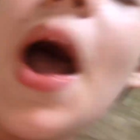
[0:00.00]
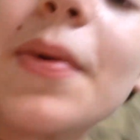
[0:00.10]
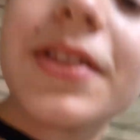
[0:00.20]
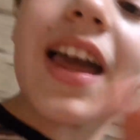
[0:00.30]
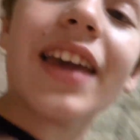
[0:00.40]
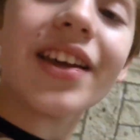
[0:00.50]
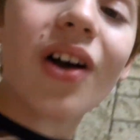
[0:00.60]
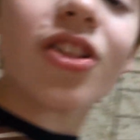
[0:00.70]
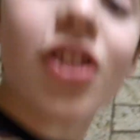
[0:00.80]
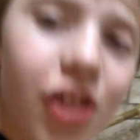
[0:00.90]
But thank
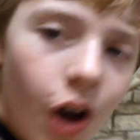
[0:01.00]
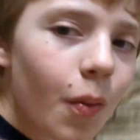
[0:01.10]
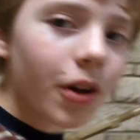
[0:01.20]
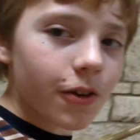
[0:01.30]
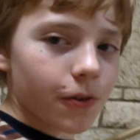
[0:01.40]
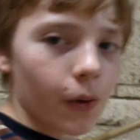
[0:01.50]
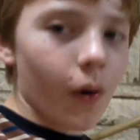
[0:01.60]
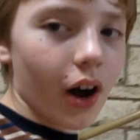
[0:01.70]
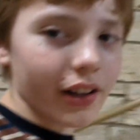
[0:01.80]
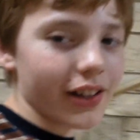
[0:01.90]
y'all so much for
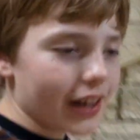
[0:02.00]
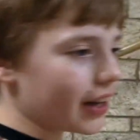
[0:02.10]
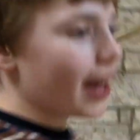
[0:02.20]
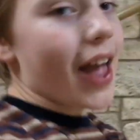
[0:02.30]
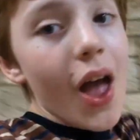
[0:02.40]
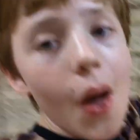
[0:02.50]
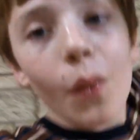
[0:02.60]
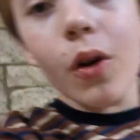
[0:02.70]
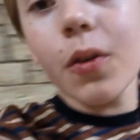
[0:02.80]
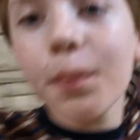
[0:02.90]
watching.
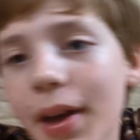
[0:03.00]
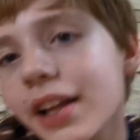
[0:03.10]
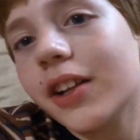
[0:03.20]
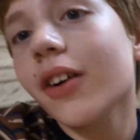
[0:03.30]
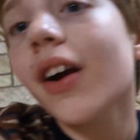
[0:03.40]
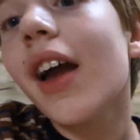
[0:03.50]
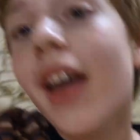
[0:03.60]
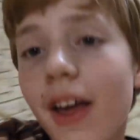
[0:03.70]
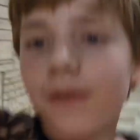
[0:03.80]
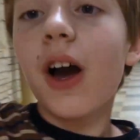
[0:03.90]
Well, make sure,
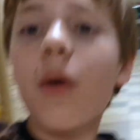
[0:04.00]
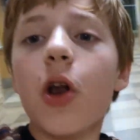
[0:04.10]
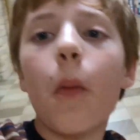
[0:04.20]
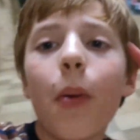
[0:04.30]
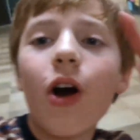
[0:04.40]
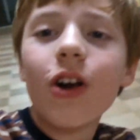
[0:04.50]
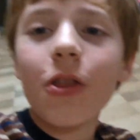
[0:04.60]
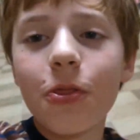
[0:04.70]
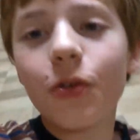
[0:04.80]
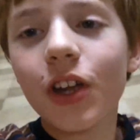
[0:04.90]
if y'all want a
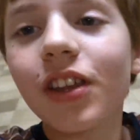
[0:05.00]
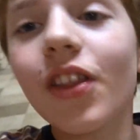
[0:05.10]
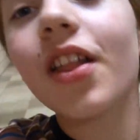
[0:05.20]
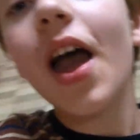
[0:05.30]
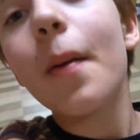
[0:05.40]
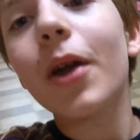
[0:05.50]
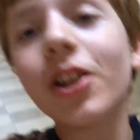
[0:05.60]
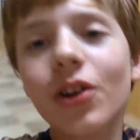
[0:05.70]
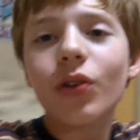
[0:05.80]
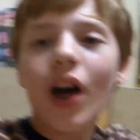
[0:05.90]
part three to this, make
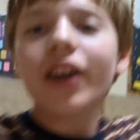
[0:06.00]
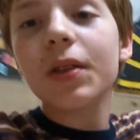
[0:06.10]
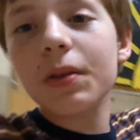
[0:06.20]
sure you like,